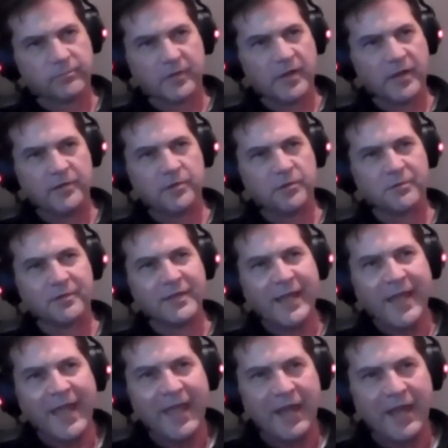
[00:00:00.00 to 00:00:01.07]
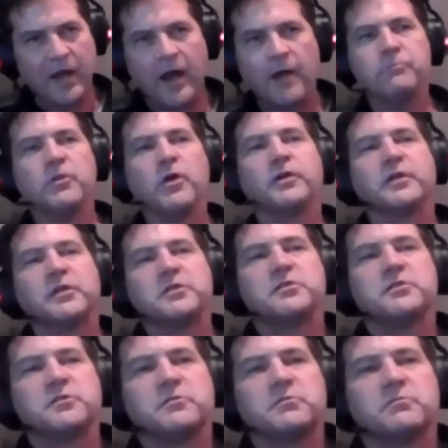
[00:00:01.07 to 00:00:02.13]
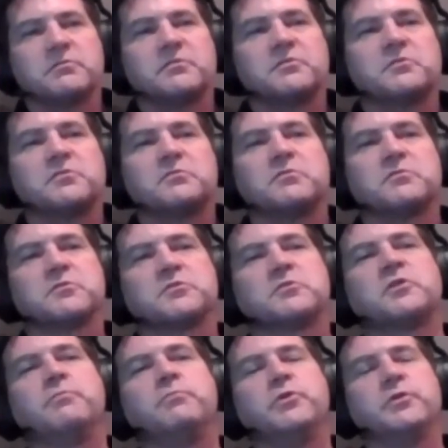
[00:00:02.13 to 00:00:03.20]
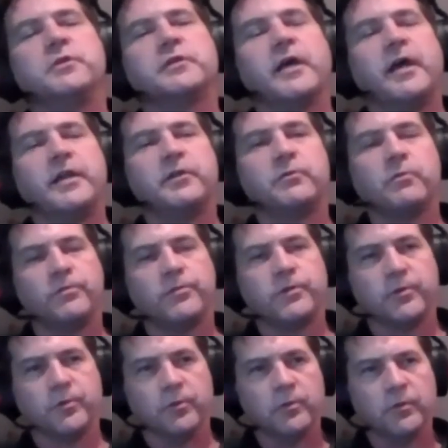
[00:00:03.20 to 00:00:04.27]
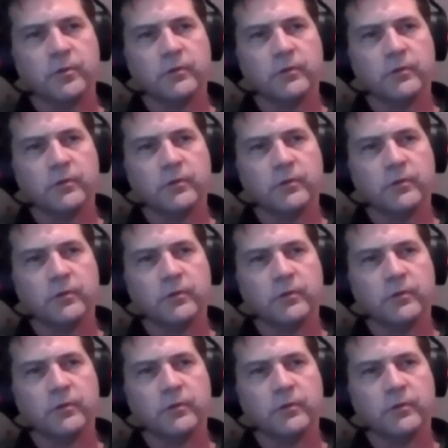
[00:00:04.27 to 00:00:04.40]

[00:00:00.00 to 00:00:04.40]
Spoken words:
I don't care. I'm not communicating with you